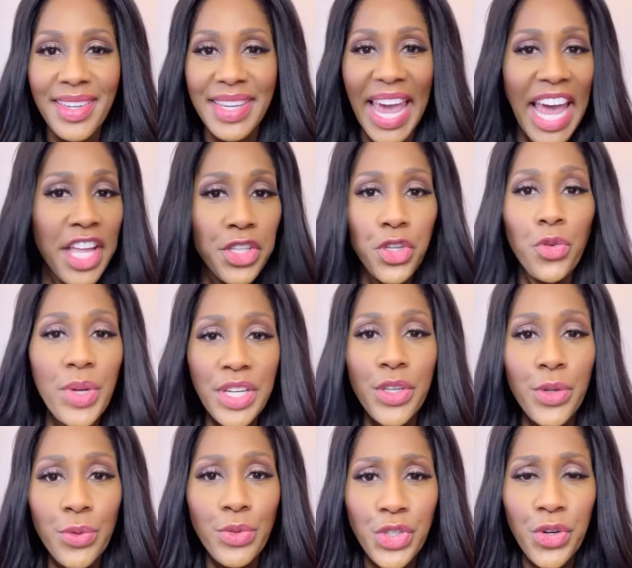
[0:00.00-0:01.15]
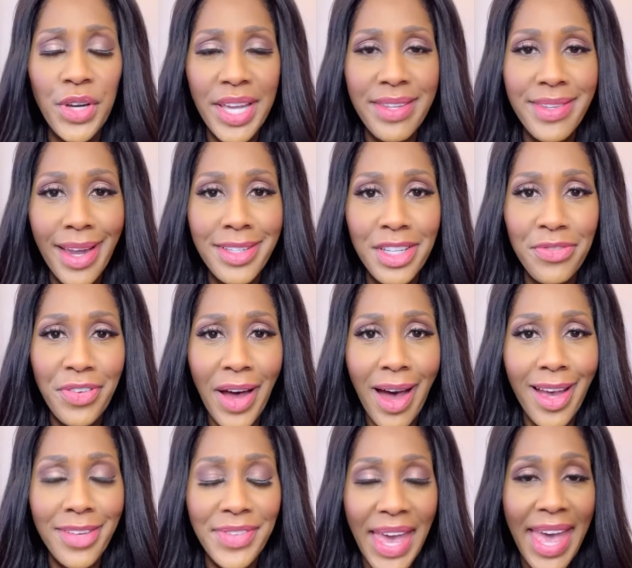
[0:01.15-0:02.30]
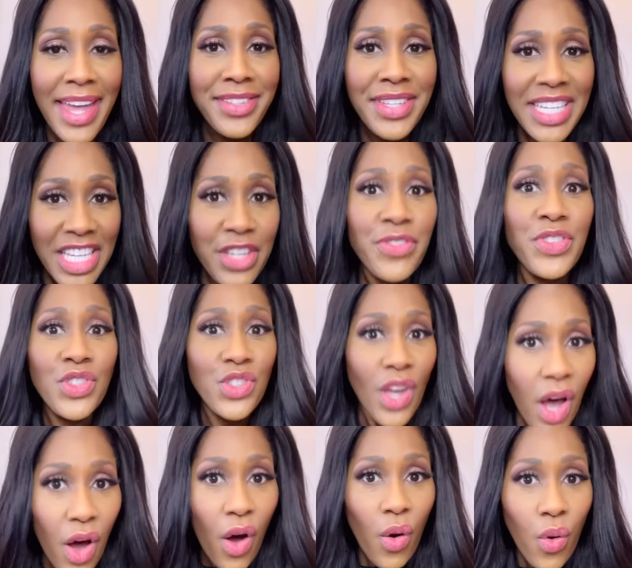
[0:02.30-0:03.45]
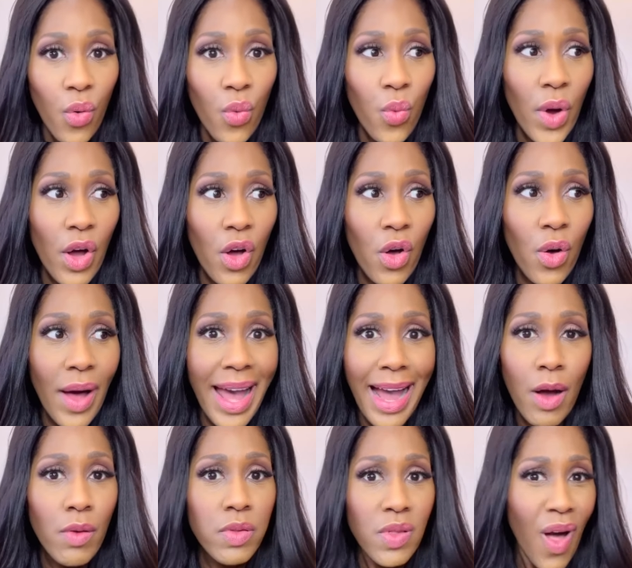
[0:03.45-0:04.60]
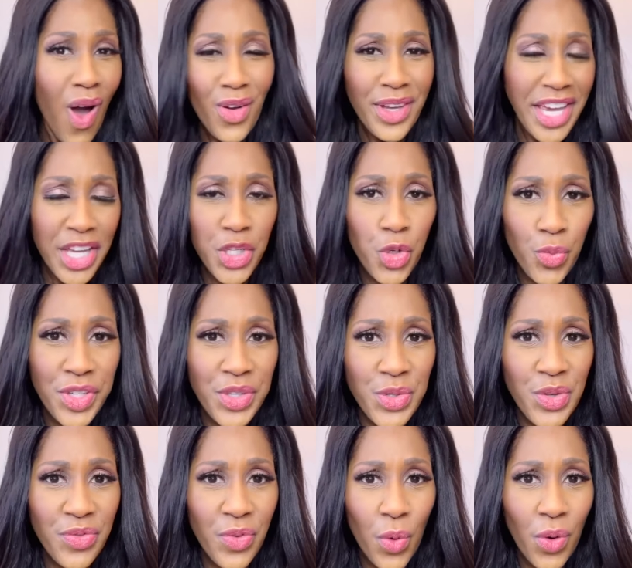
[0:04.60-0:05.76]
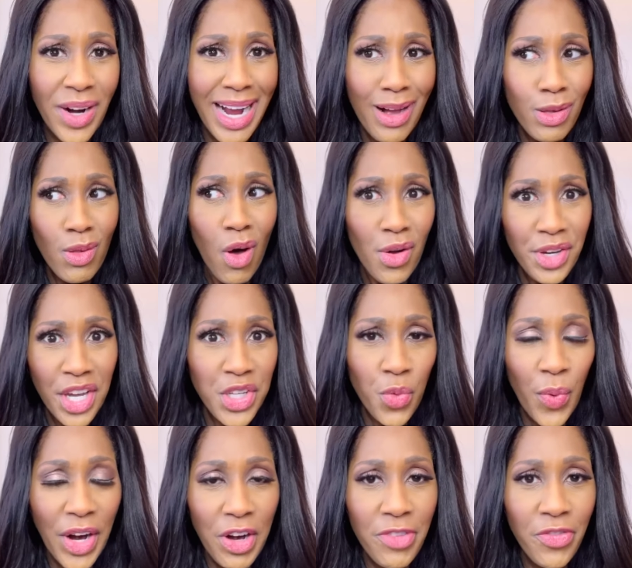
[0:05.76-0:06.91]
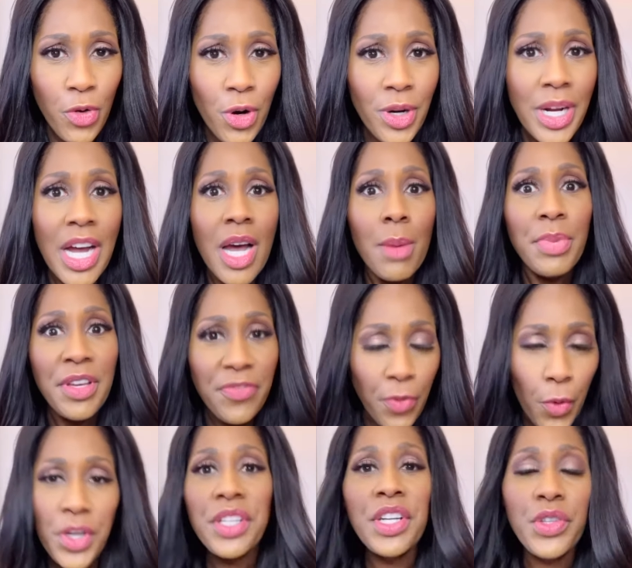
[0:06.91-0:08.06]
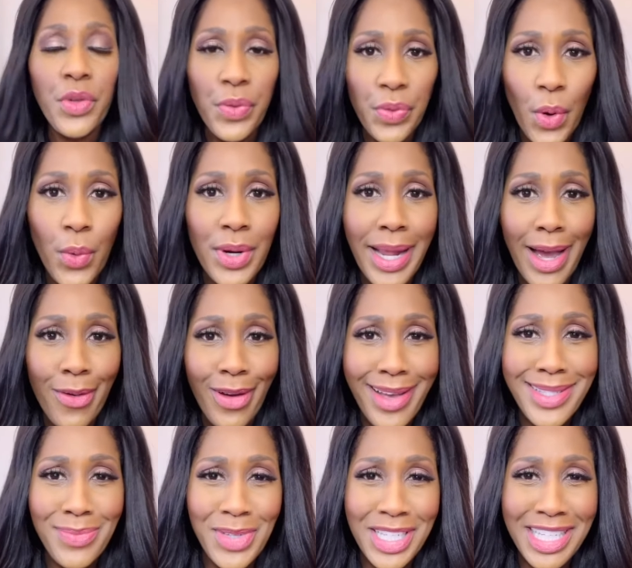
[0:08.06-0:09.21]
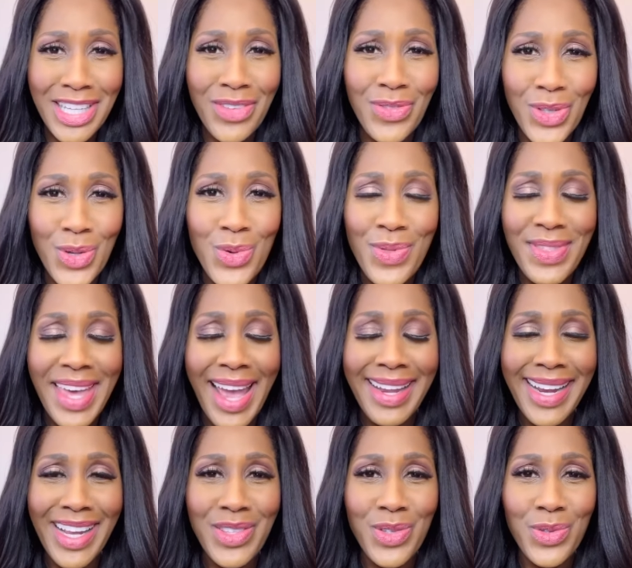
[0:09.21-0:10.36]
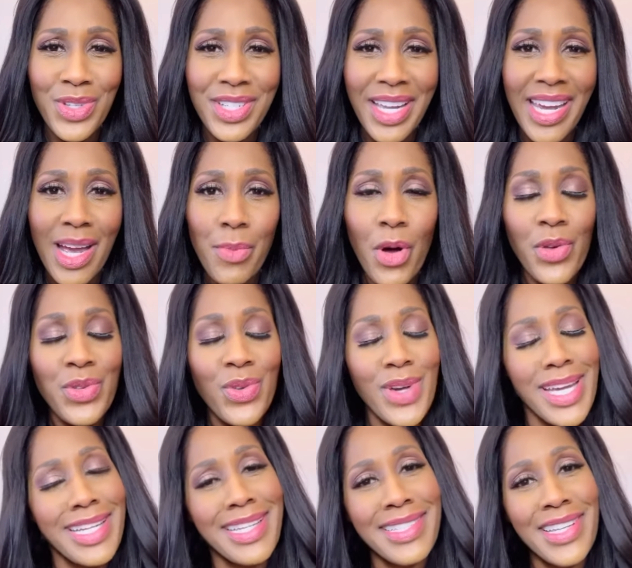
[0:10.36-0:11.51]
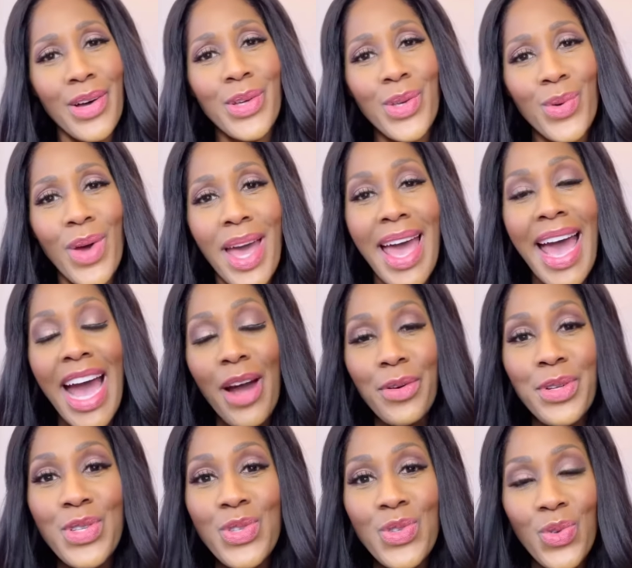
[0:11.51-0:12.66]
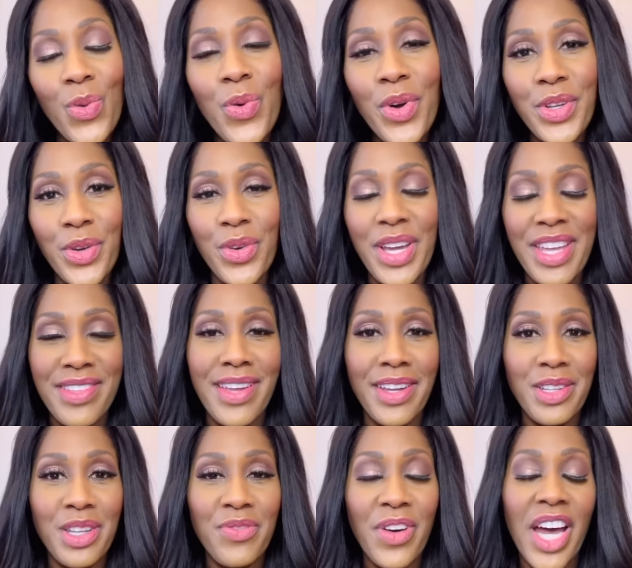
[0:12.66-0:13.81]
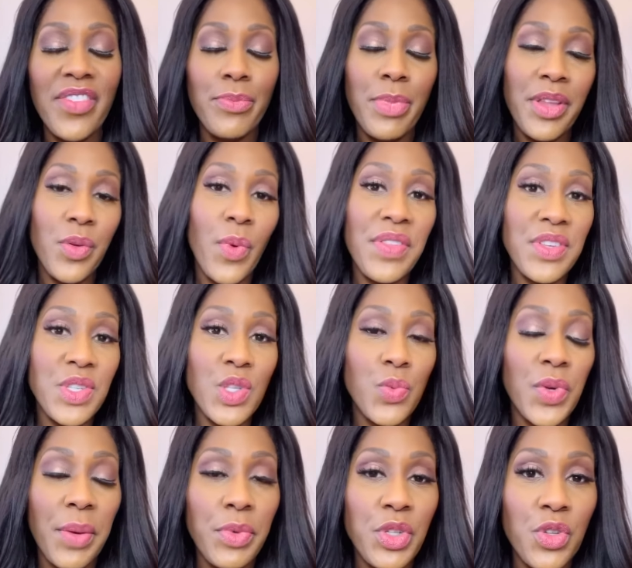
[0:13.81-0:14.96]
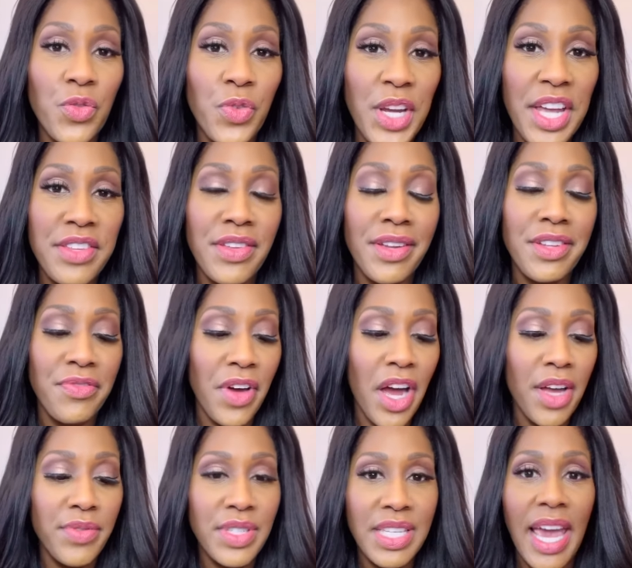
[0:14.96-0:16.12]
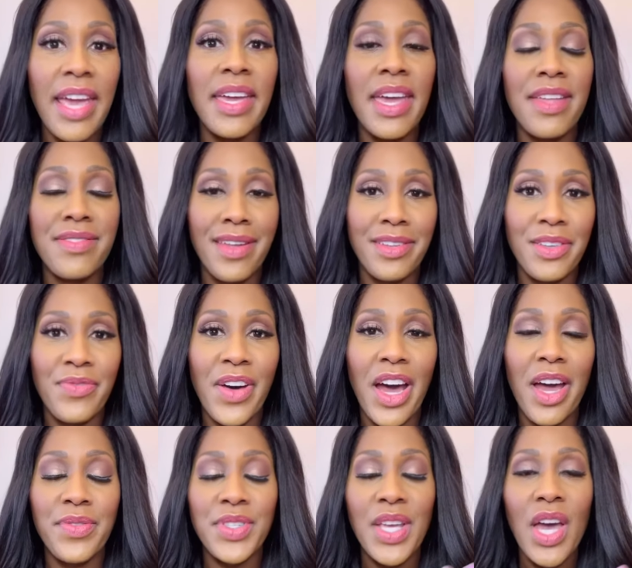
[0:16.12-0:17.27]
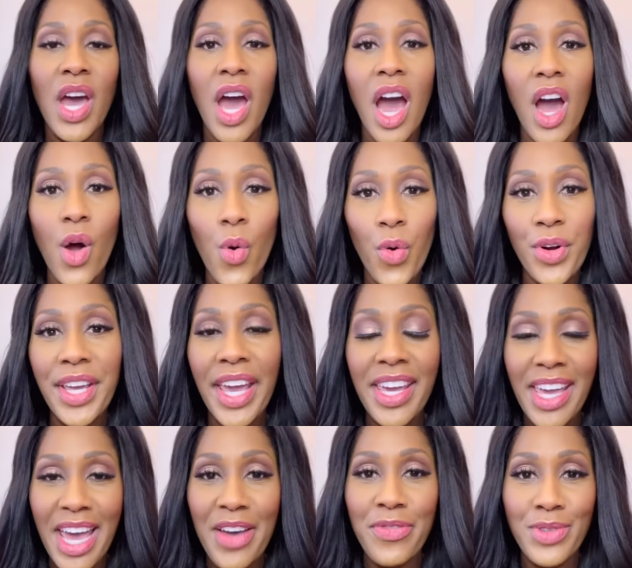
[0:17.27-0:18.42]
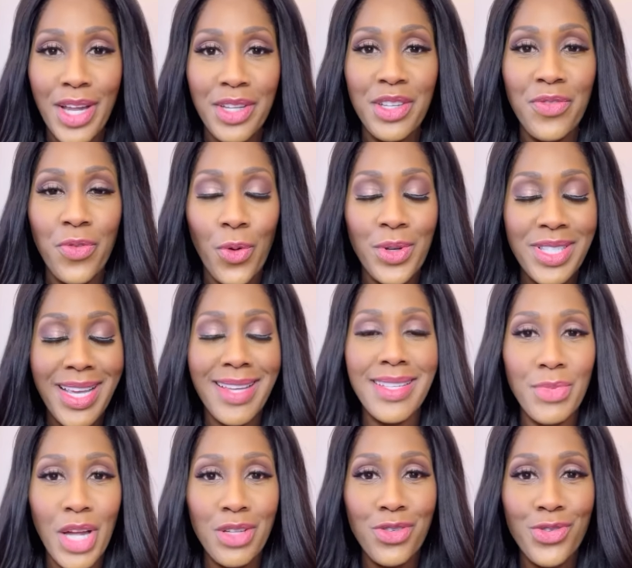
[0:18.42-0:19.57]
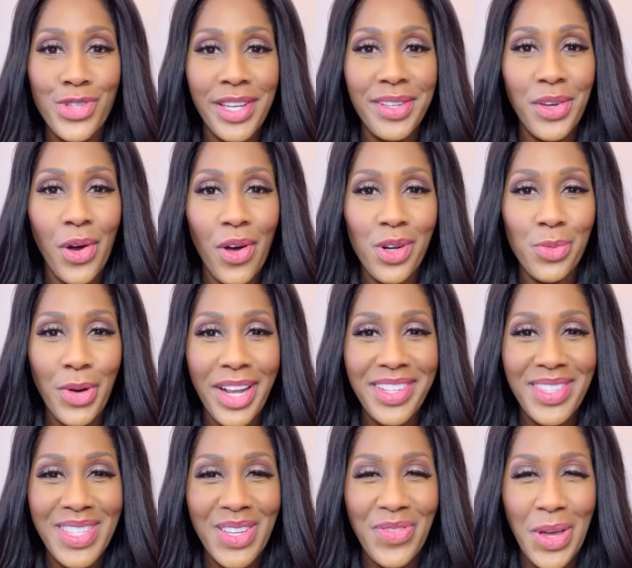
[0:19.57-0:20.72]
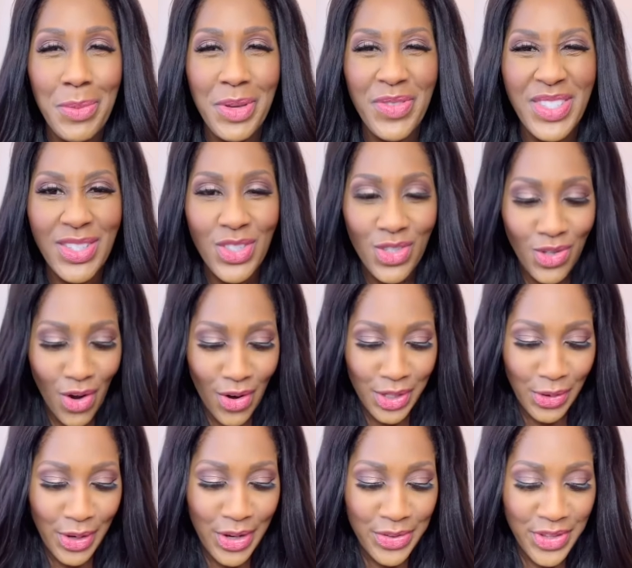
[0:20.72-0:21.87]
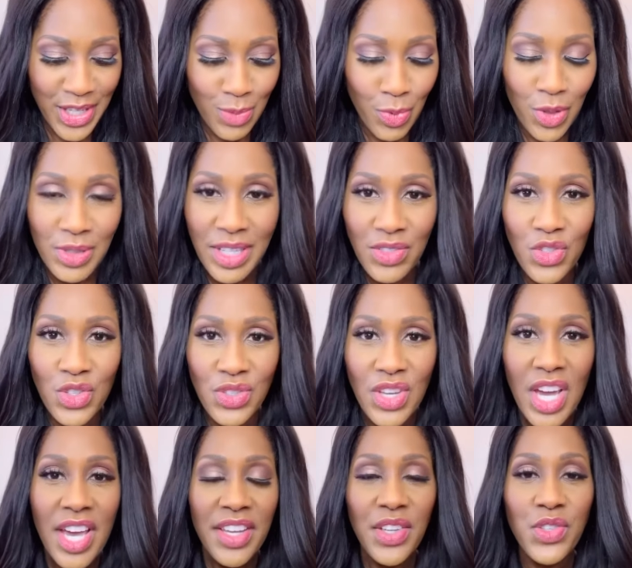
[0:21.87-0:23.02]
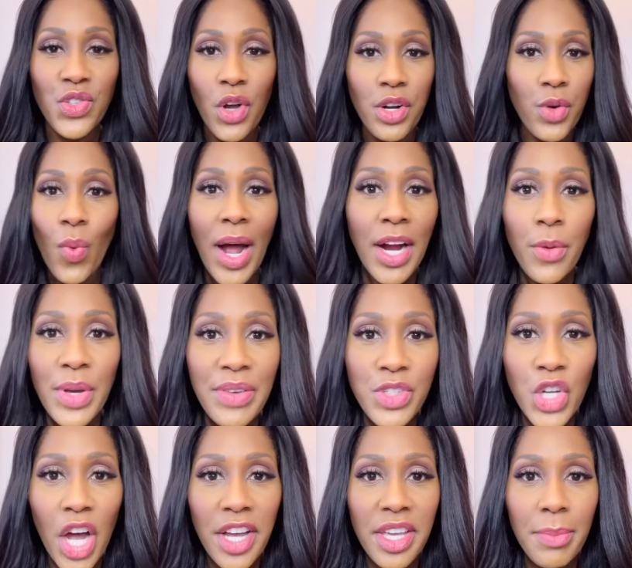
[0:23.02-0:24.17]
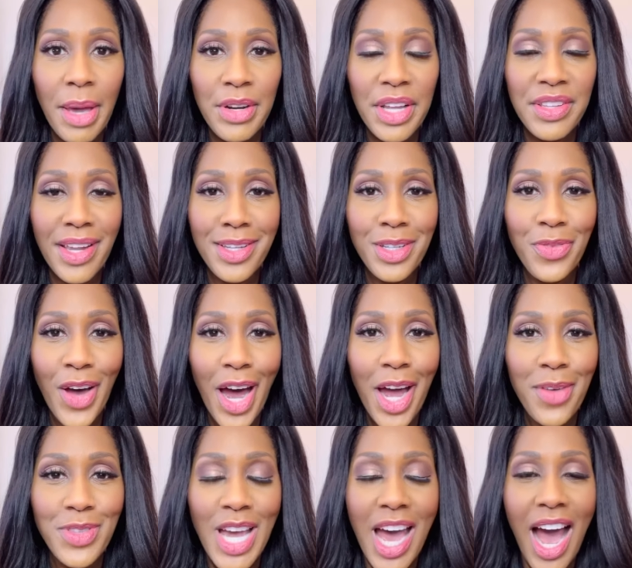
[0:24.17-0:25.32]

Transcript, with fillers: Can you reuse your N95? And if so, well, how long can you reuse it for? How long can you wear it for before you need to throw it out? Guys, I'm going to give you that answer today. I'm also going to tell you how to store your N95. And by the way, this is what I would do for N95s, KN95s, uh, or KF94s. Guys, I'm Dr. Jen Caudle, practicing family physician on your health expert. Let's just get started. Why are we even talking about N95s?